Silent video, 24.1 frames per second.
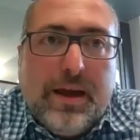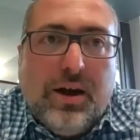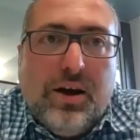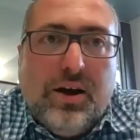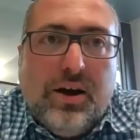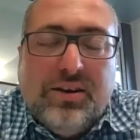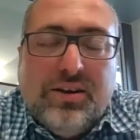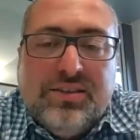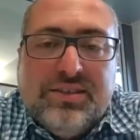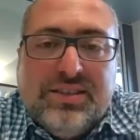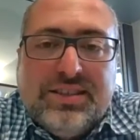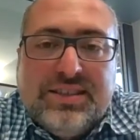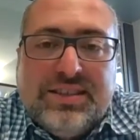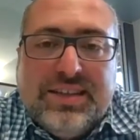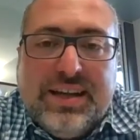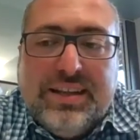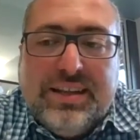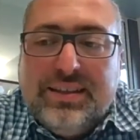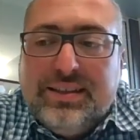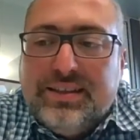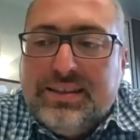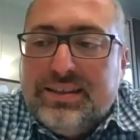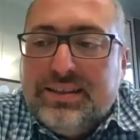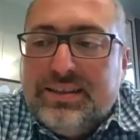
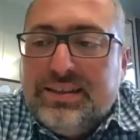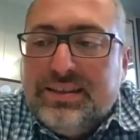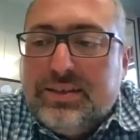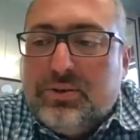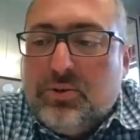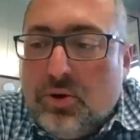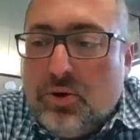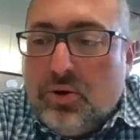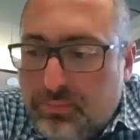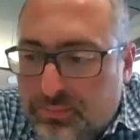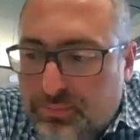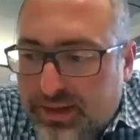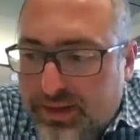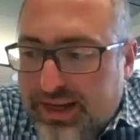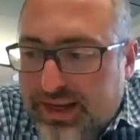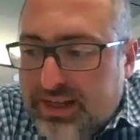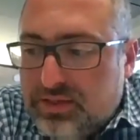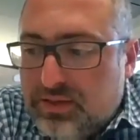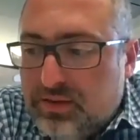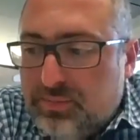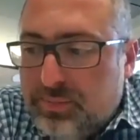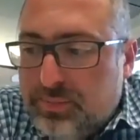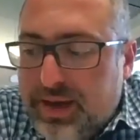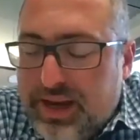understand the
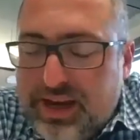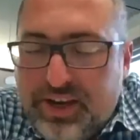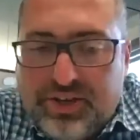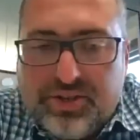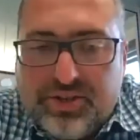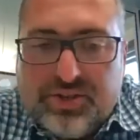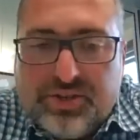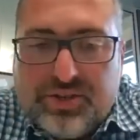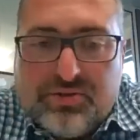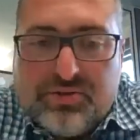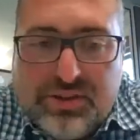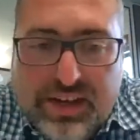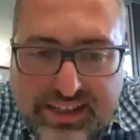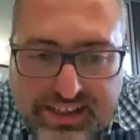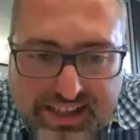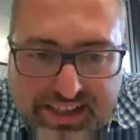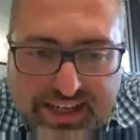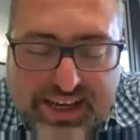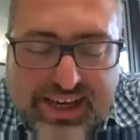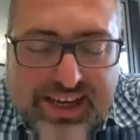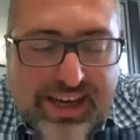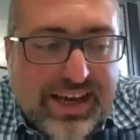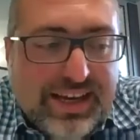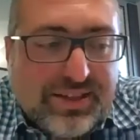complaints of patients
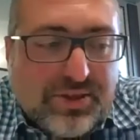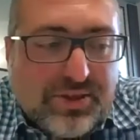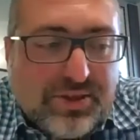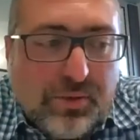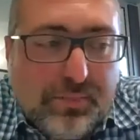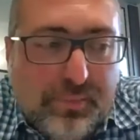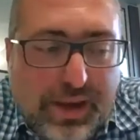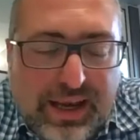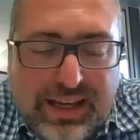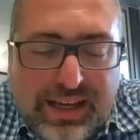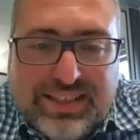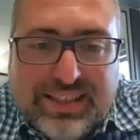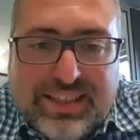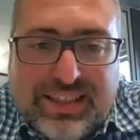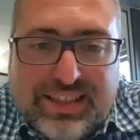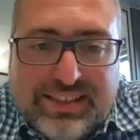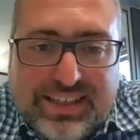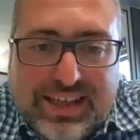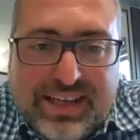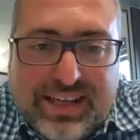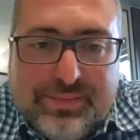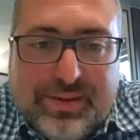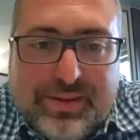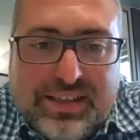readily. So basically,
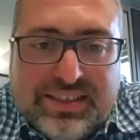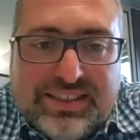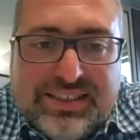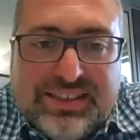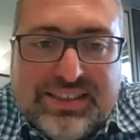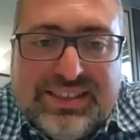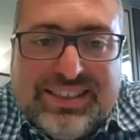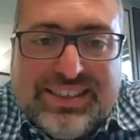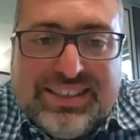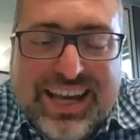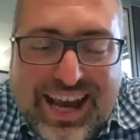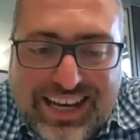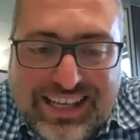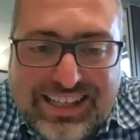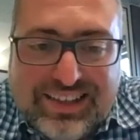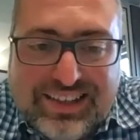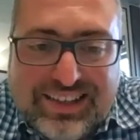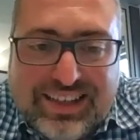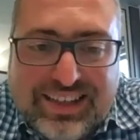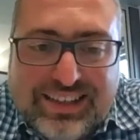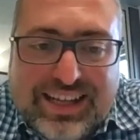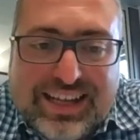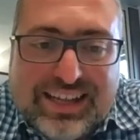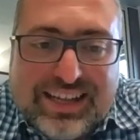telemedicine is
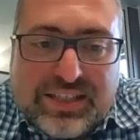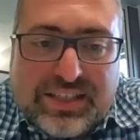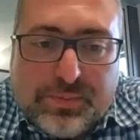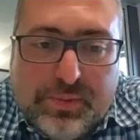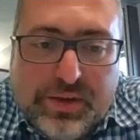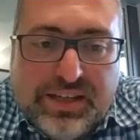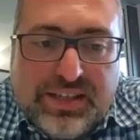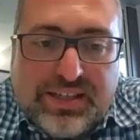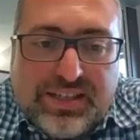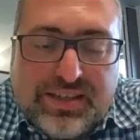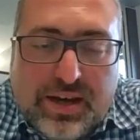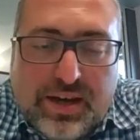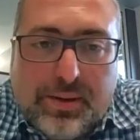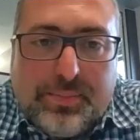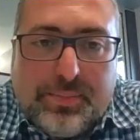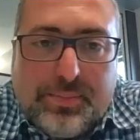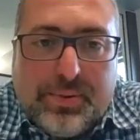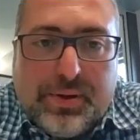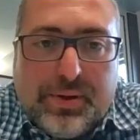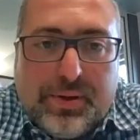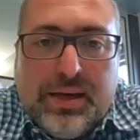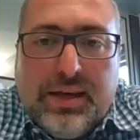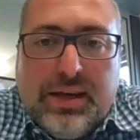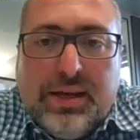anything that speeds up
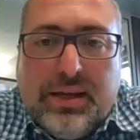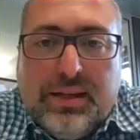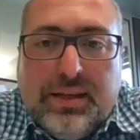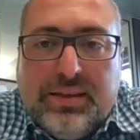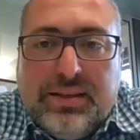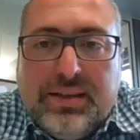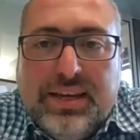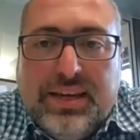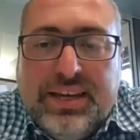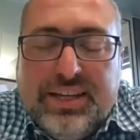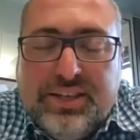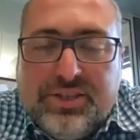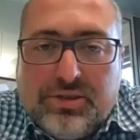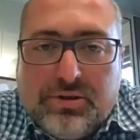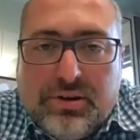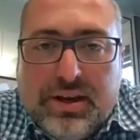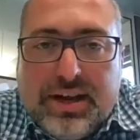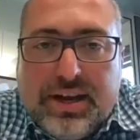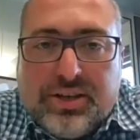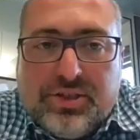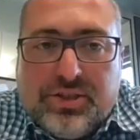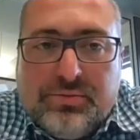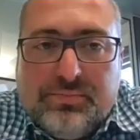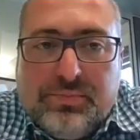the
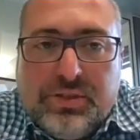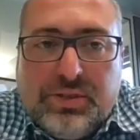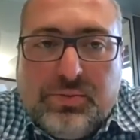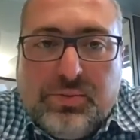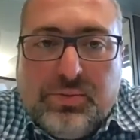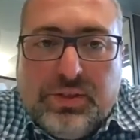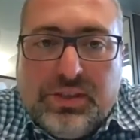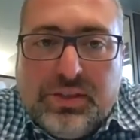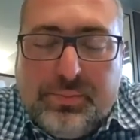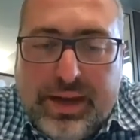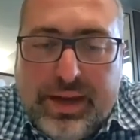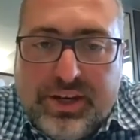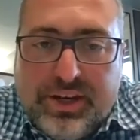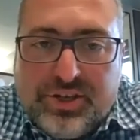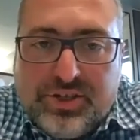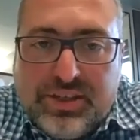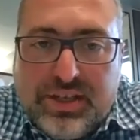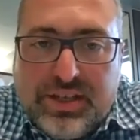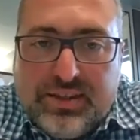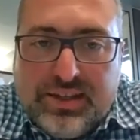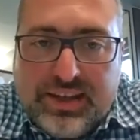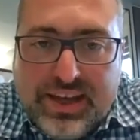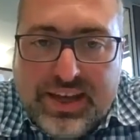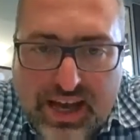interaction between the
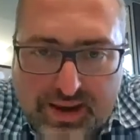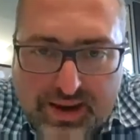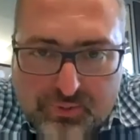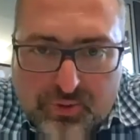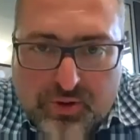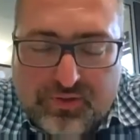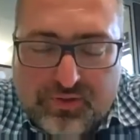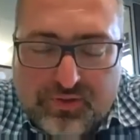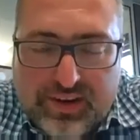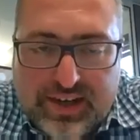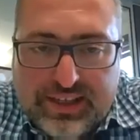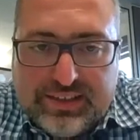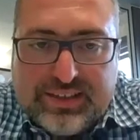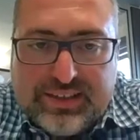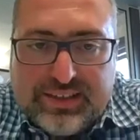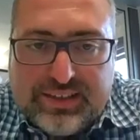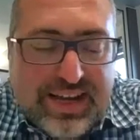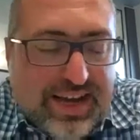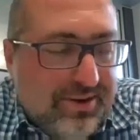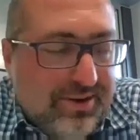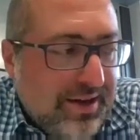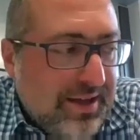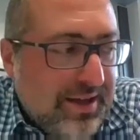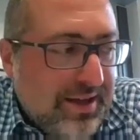patient and the care provider.
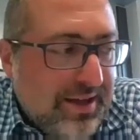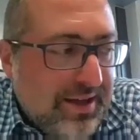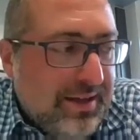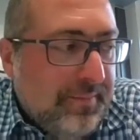Now,